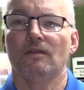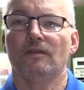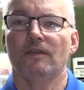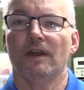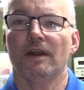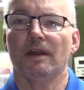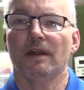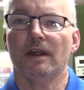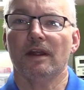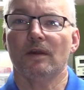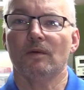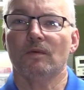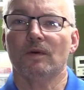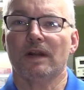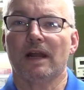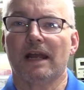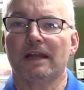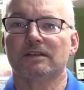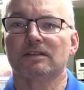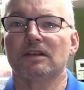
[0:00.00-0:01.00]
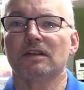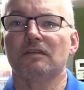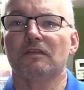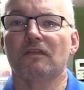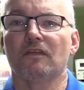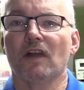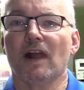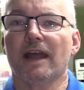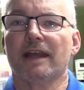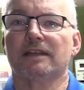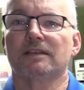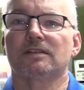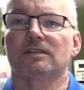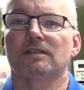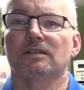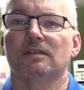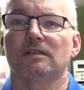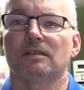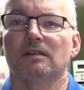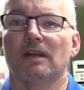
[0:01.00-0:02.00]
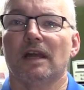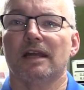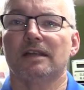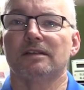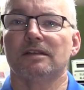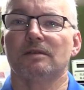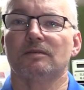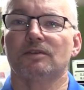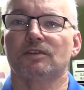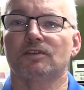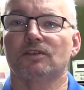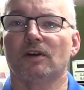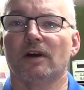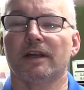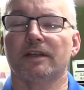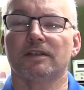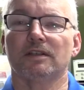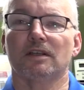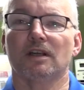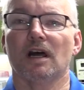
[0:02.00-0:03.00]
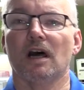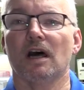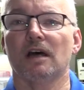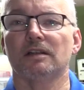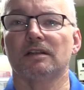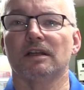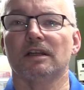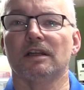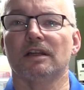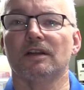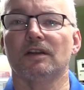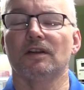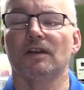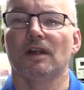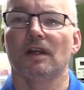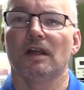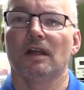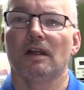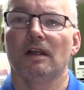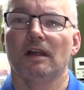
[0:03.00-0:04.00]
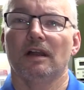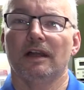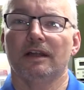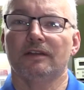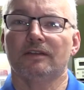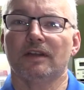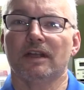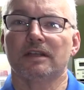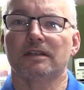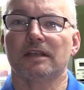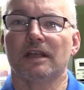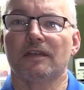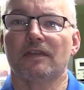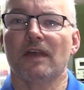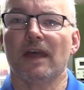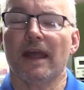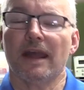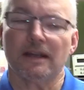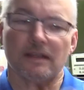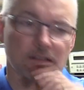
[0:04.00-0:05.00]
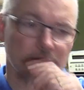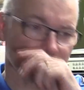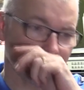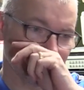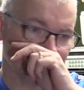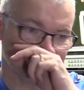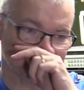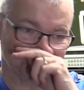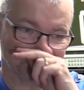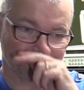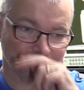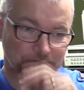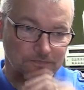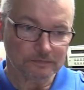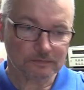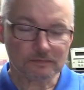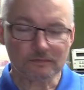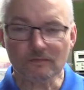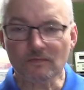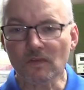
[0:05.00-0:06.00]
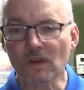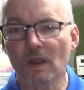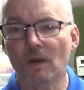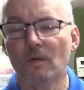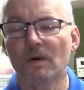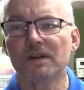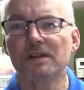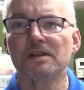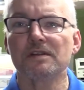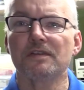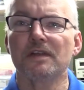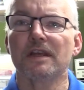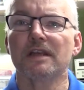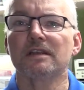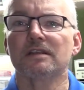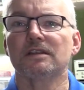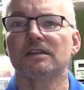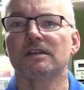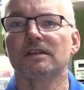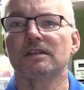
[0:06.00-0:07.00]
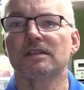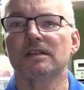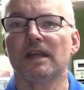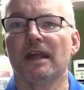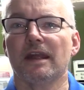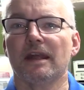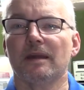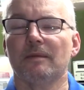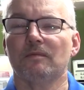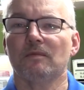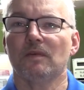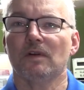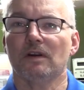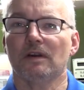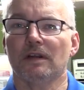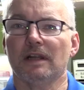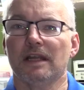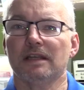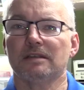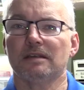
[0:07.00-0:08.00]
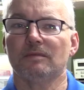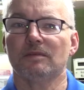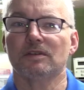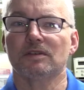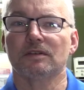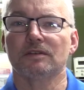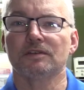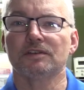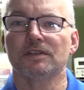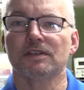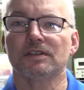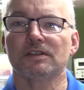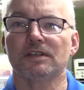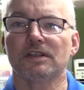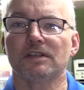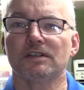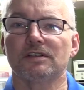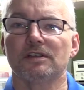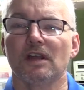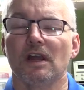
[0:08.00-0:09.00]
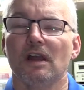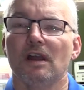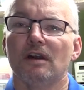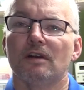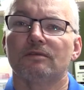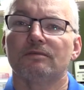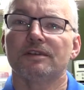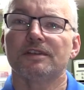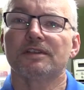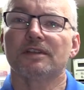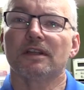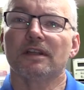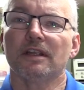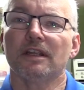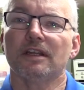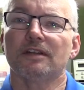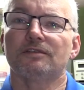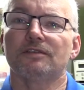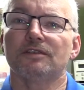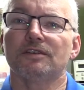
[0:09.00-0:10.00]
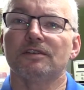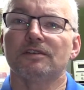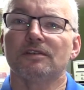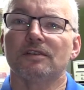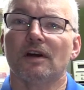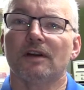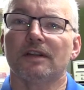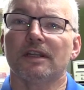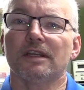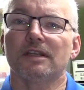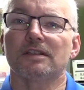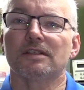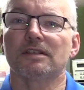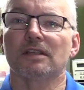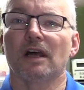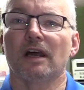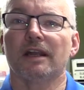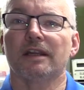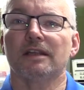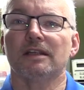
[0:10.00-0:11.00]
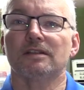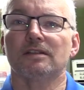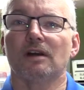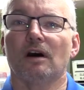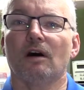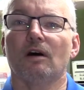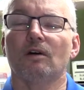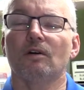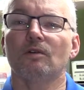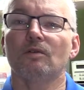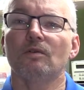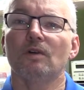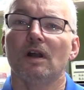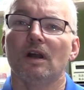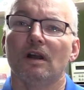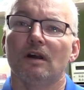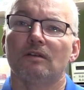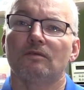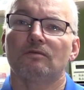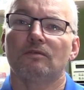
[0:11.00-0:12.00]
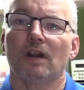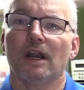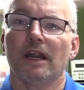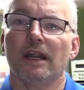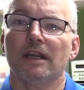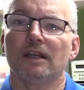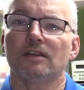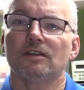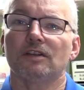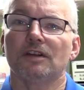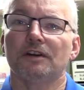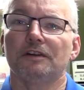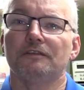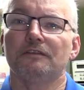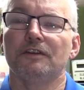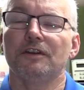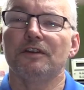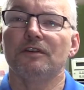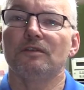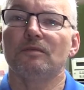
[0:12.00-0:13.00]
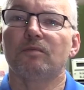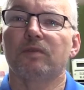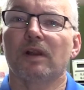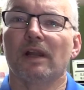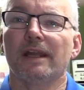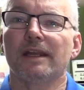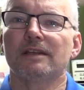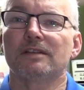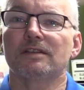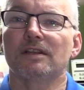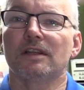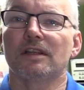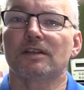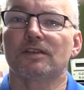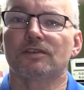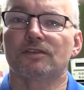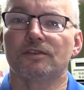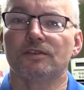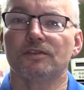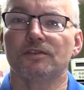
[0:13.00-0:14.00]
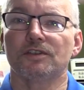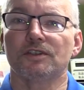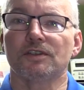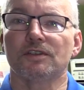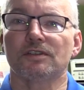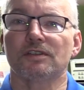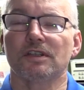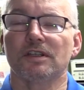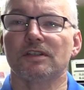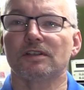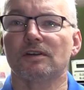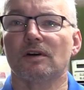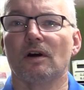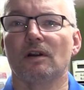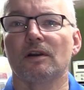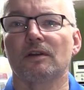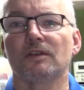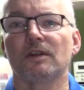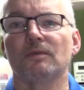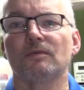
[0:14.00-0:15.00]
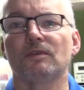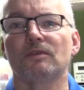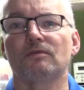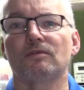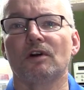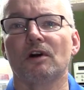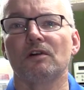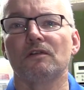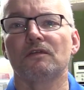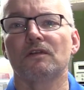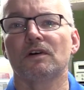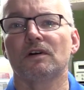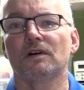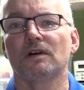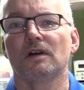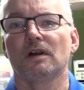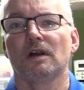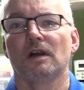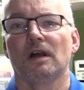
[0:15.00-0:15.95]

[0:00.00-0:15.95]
It would actually flex as it was trying to cut and things like that. So one of the things that Sam at SNB Solutions has recently introduced on his site is a whole range of new plates and extrusions, and he's calling them the Rover